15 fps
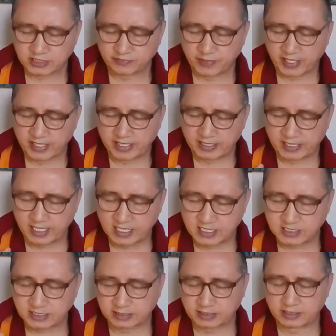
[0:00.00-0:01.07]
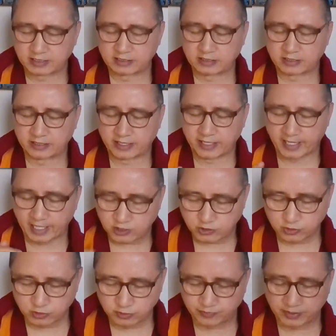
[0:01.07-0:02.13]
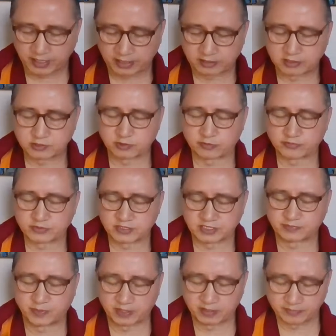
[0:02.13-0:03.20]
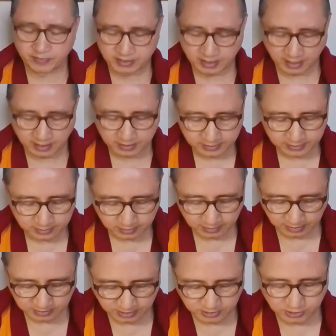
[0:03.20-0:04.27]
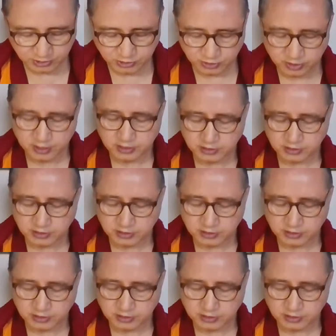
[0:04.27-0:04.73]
by engaging in the actual practice of six paramita, like such as